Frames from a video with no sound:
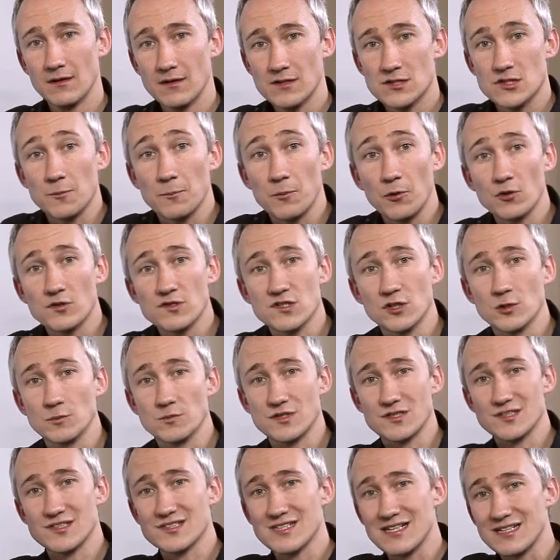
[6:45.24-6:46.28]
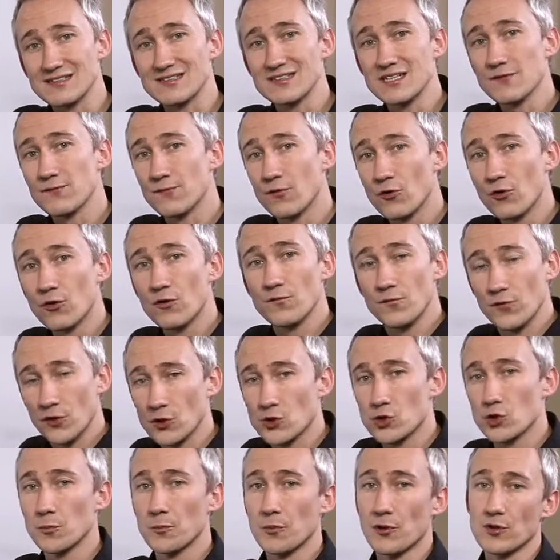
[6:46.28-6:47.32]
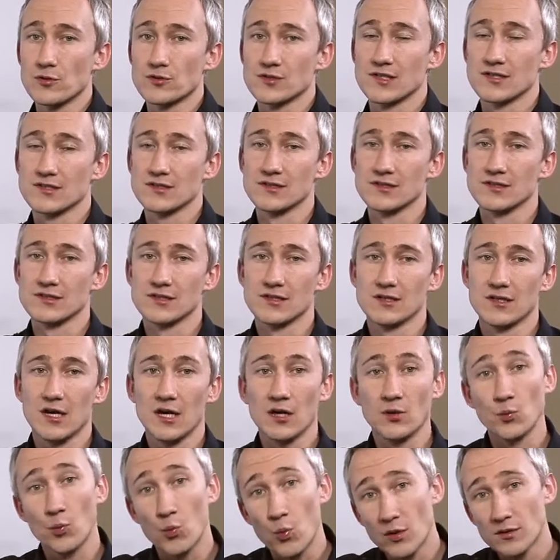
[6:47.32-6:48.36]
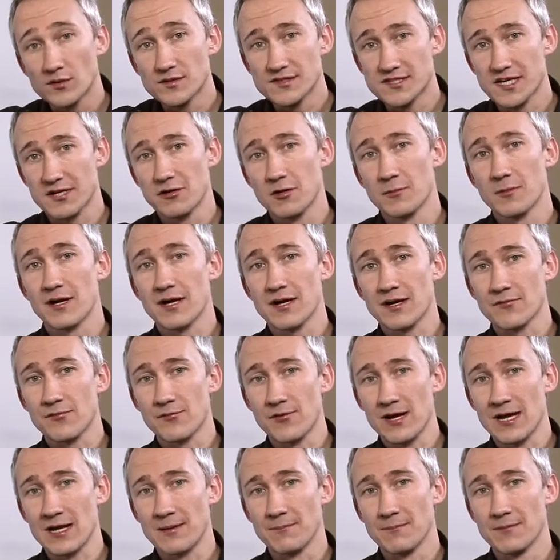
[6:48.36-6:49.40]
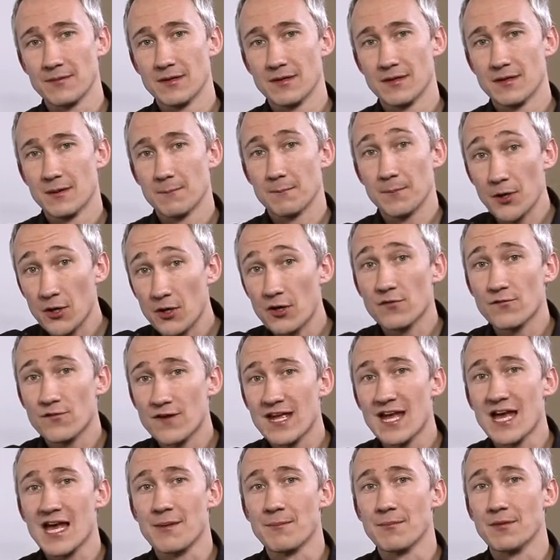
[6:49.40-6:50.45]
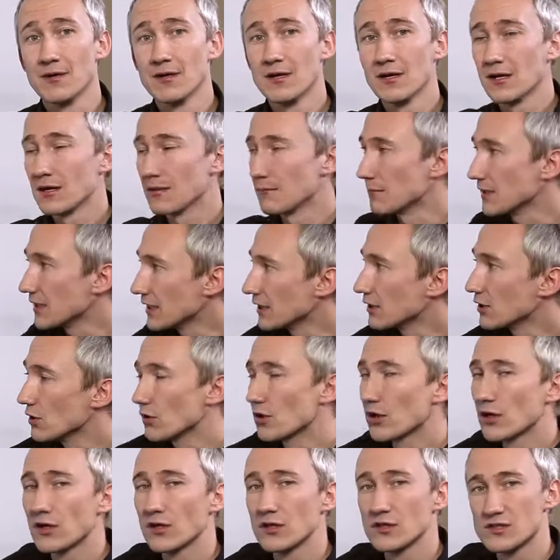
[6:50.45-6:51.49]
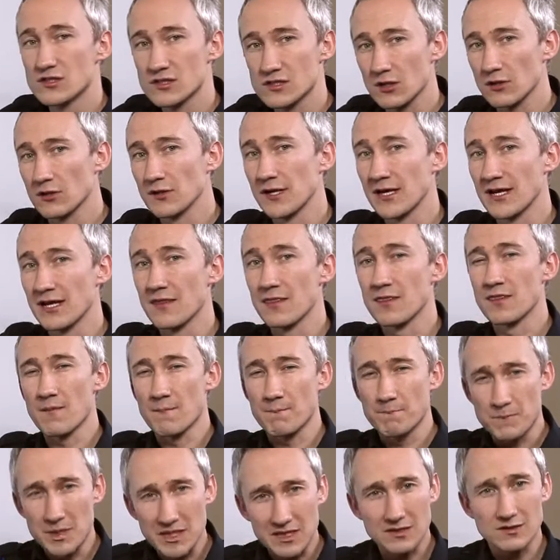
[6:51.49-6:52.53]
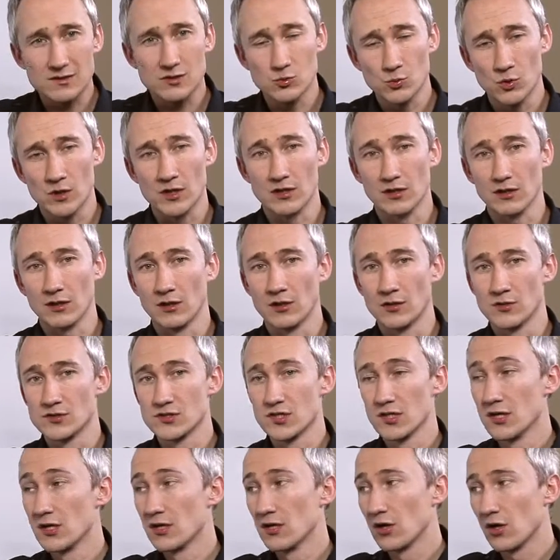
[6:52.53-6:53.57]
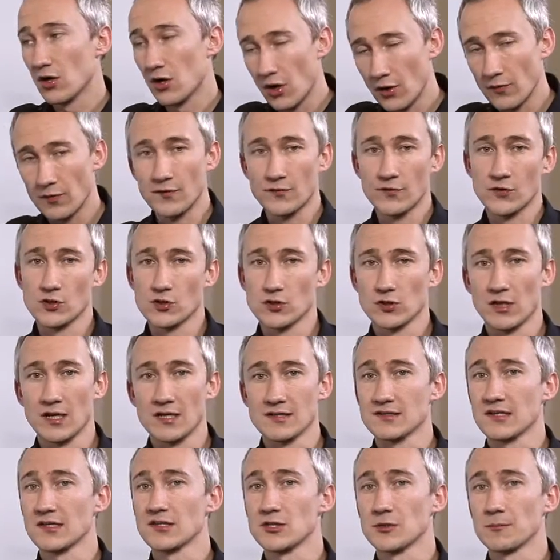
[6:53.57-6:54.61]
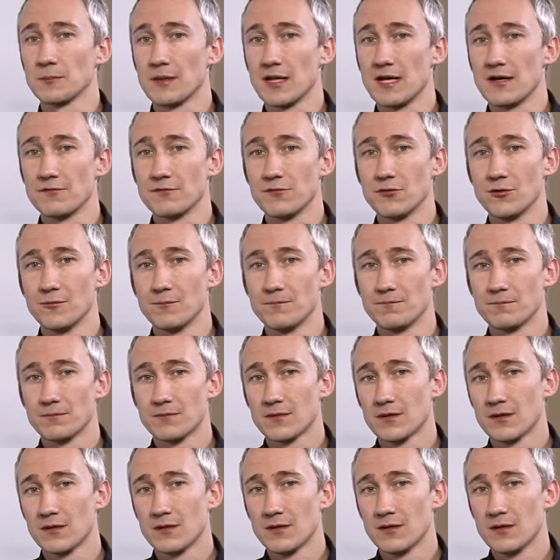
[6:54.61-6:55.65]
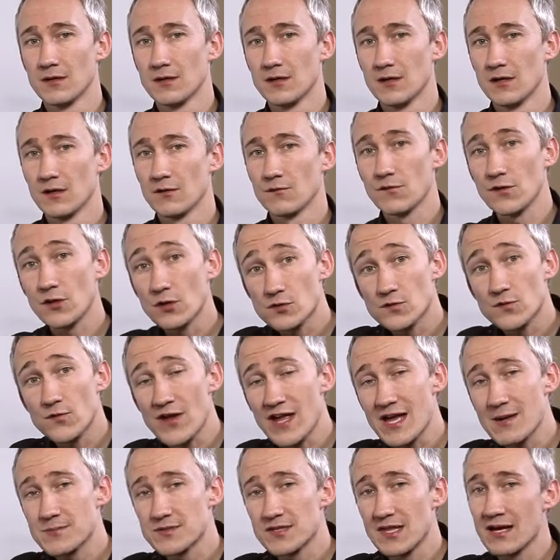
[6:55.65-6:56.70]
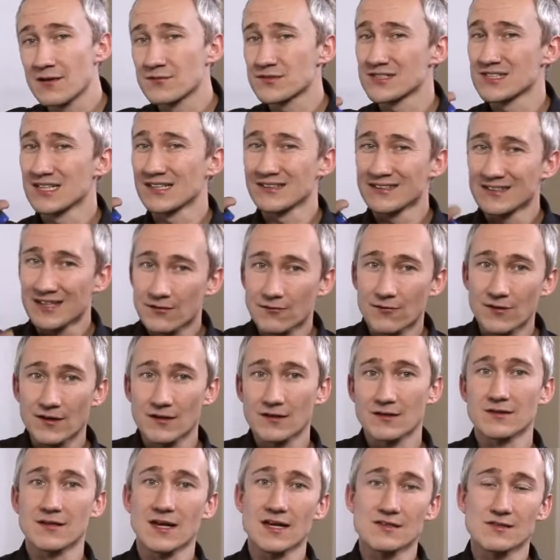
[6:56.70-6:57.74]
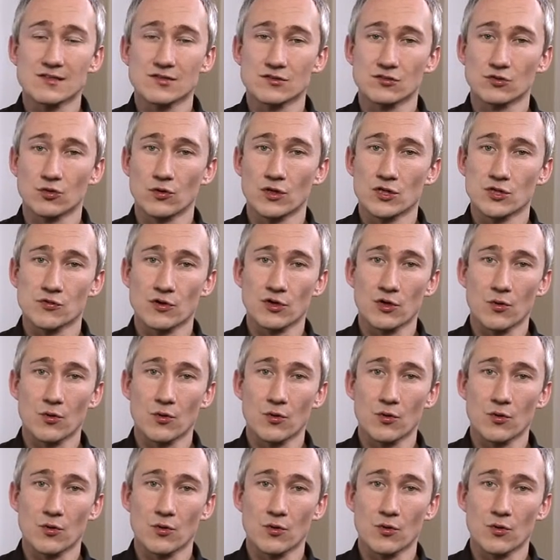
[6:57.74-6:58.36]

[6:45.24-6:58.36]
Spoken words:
supporting up to 64 virtual processors and 1 terabyte of RAM per VM, meaning you can consolidate the biggest workloads on the virtualization platform. For those VMs that have significant data storage